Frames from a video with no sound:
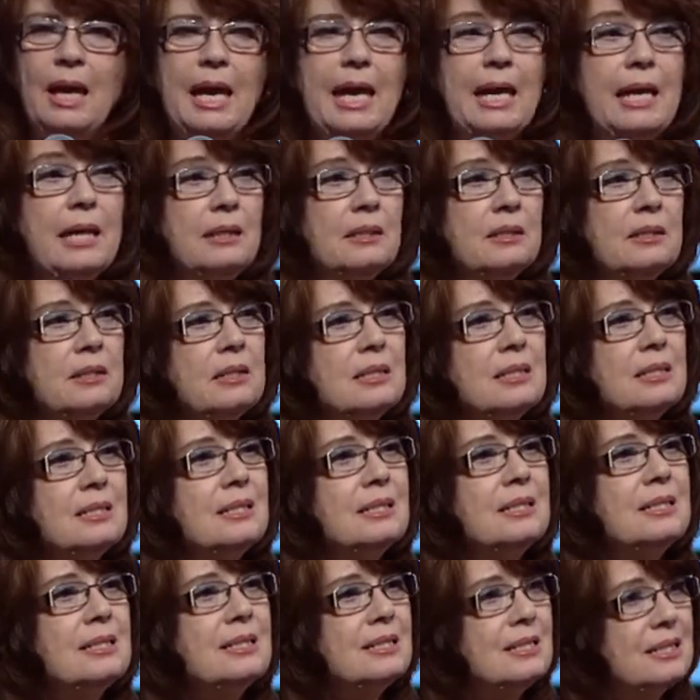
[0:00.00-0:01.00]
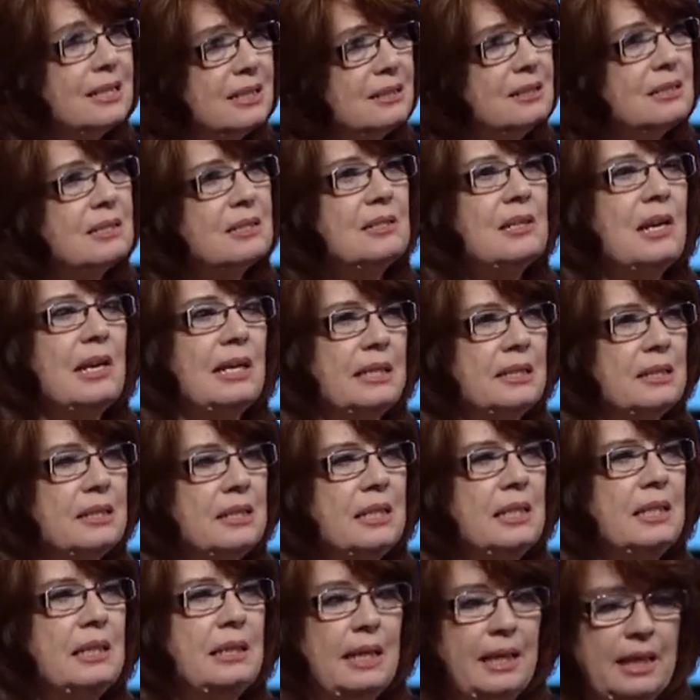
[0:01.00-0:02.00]
And since
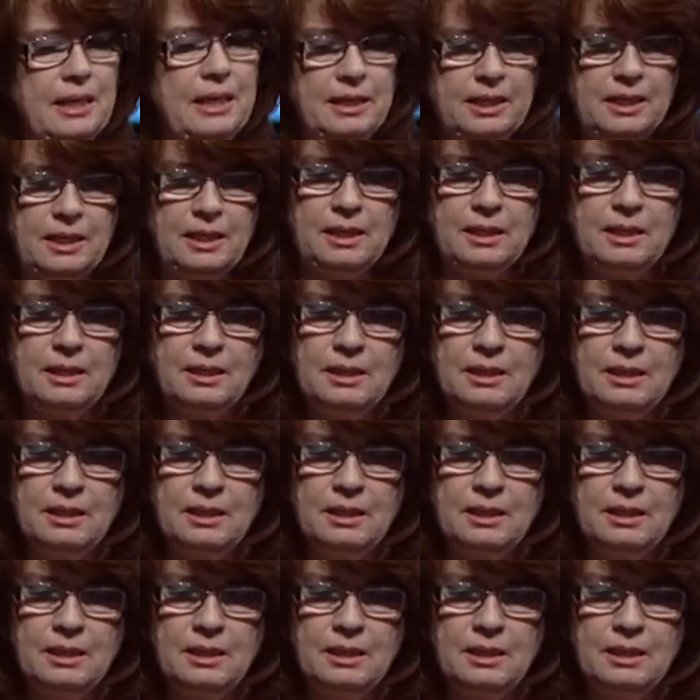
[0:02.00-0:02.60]
1980,